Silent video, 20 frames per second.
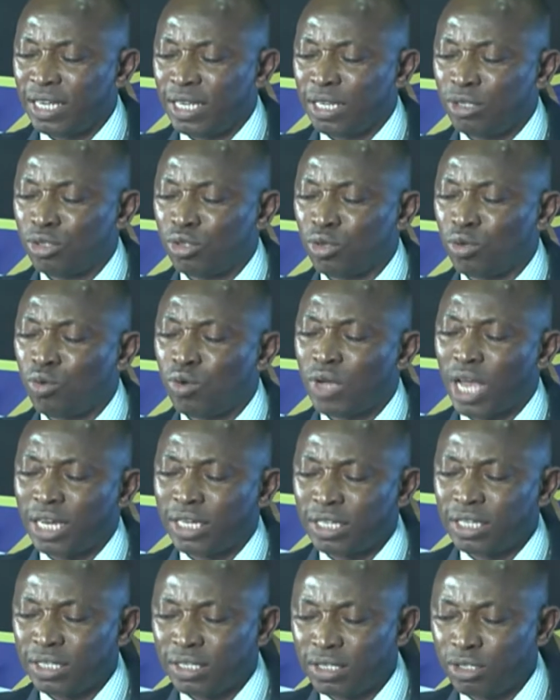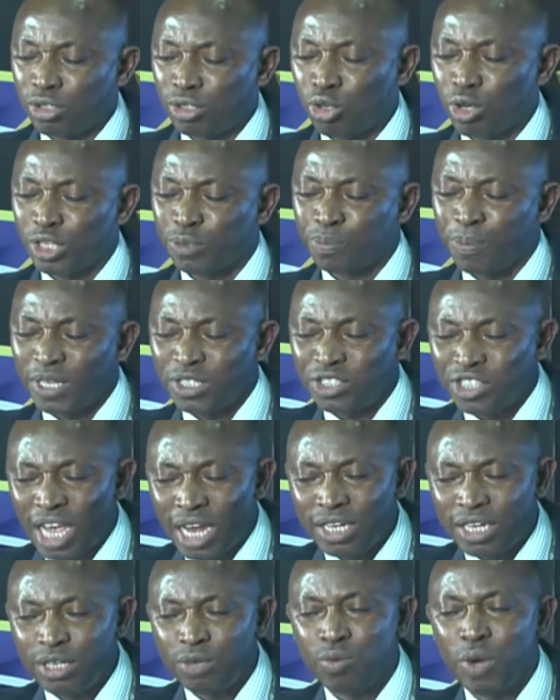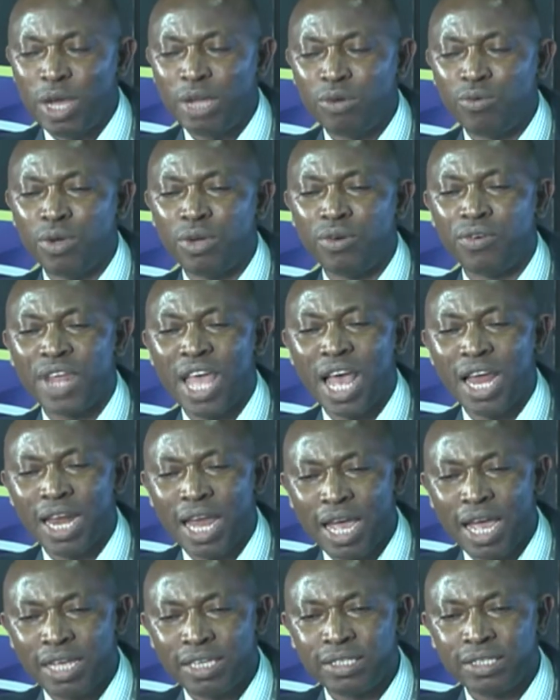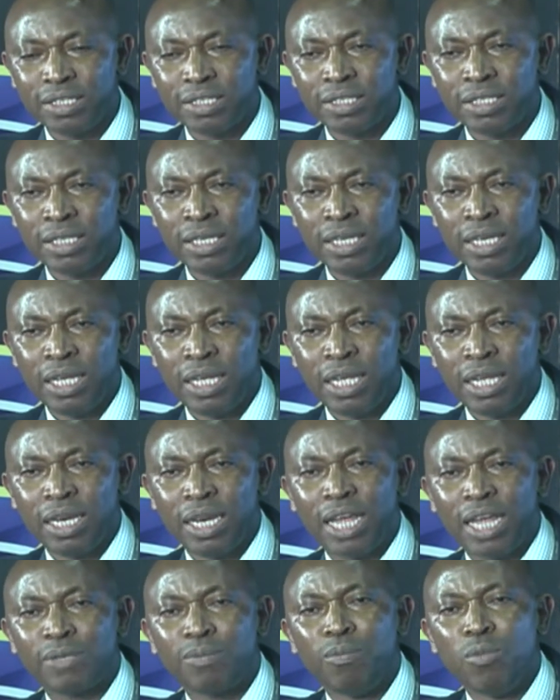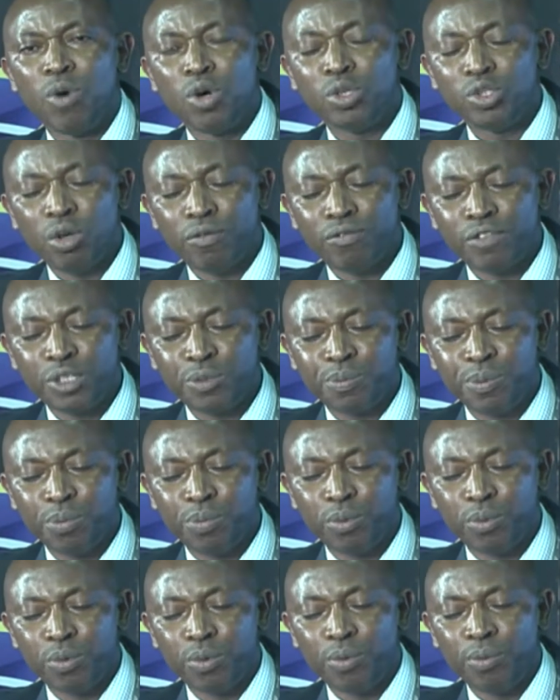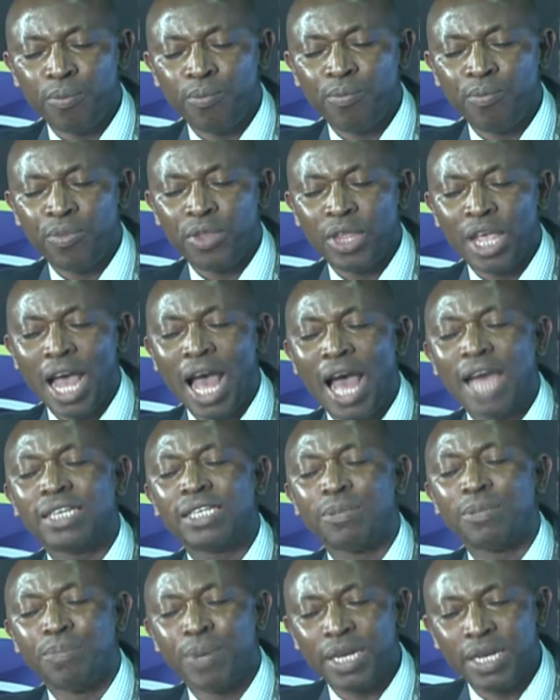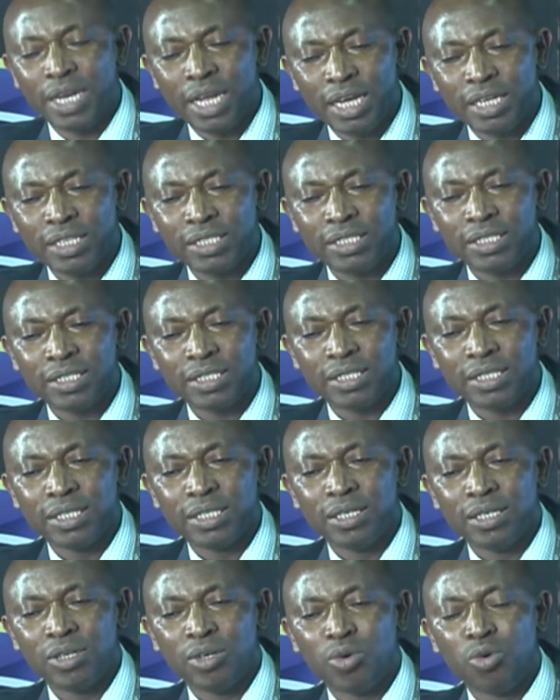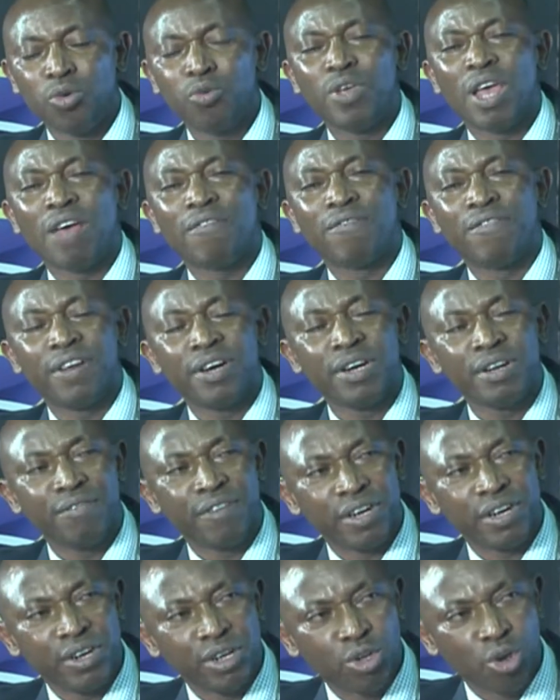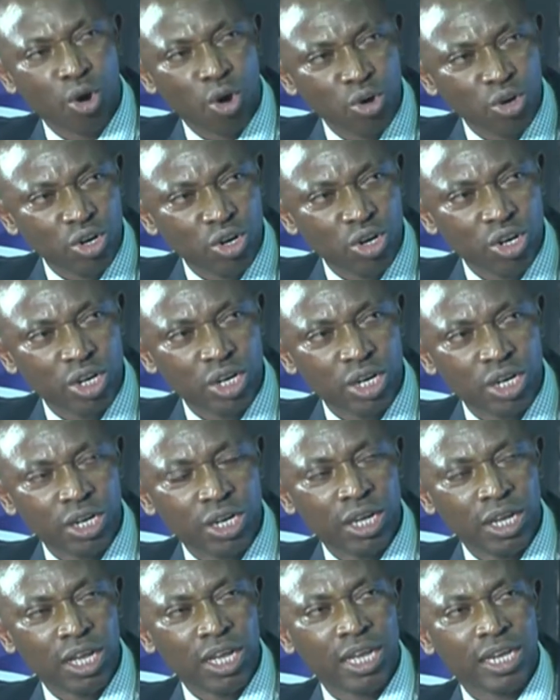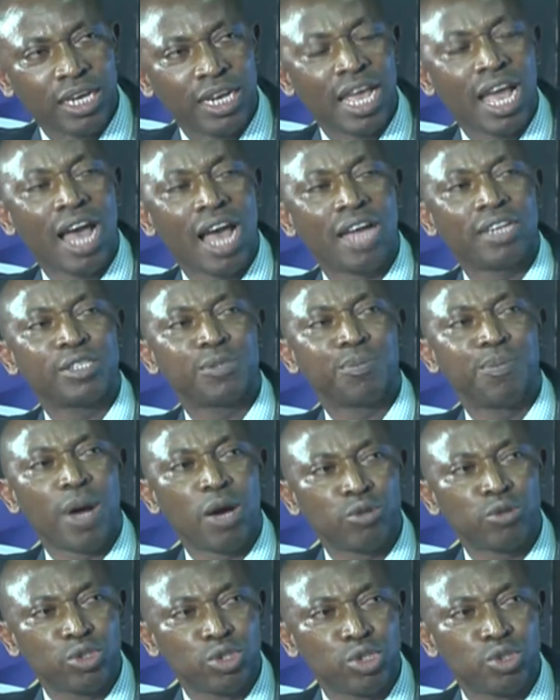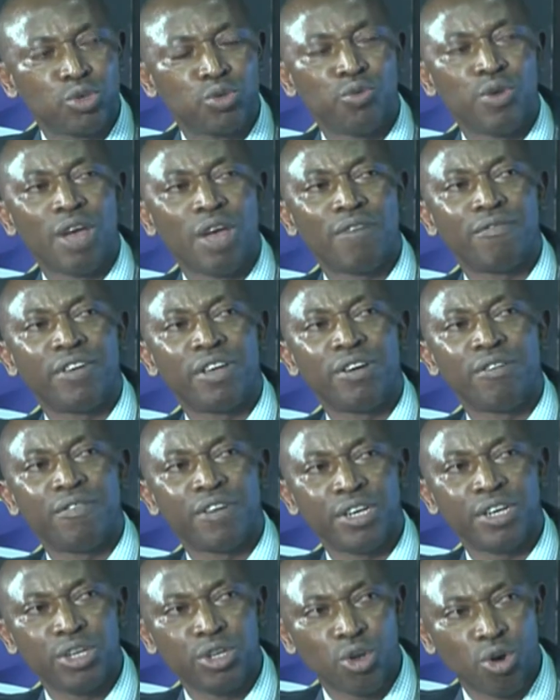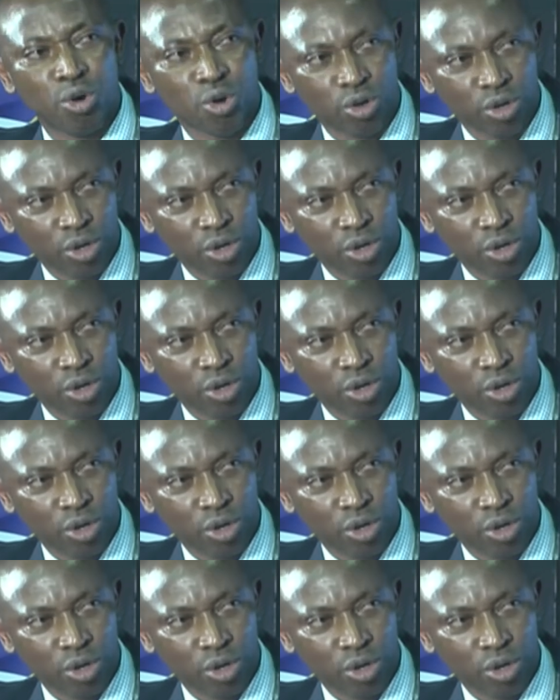to look at this issue, especially when we realize that most of these people had dependents who were very, very young. They had spouses who were very, very young.